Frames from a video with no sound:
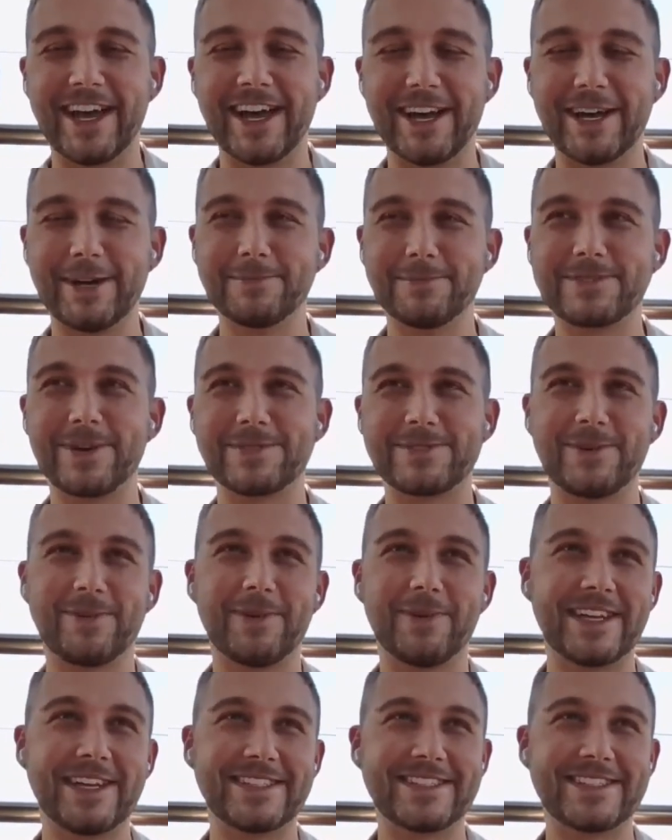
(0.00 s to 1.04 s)
Um, so it's
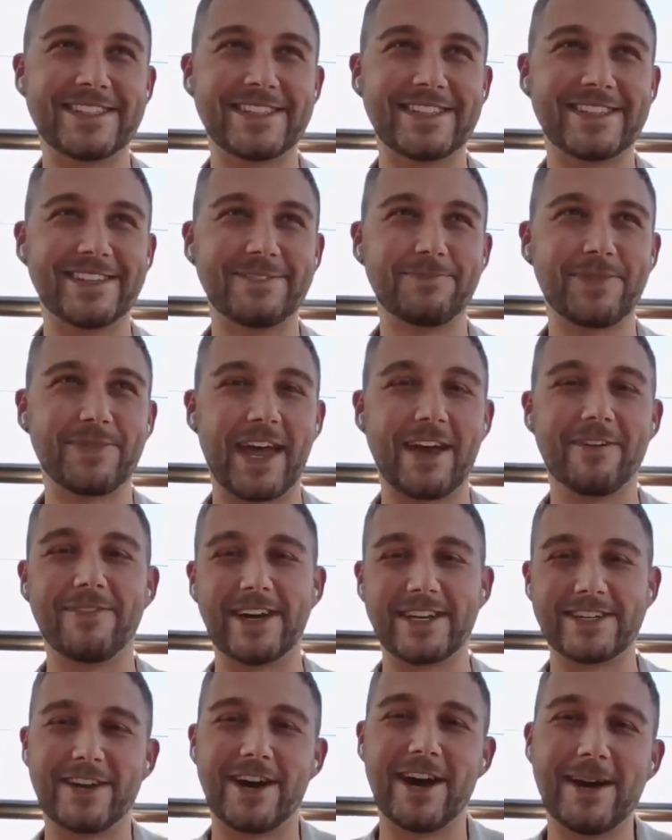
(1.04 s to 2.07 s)
always a
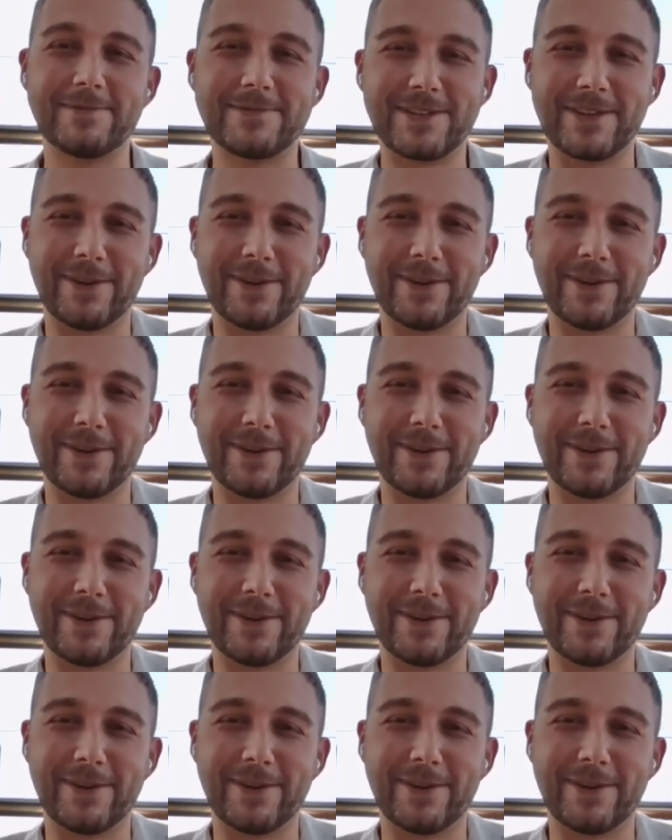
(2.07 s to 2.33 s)
fun time.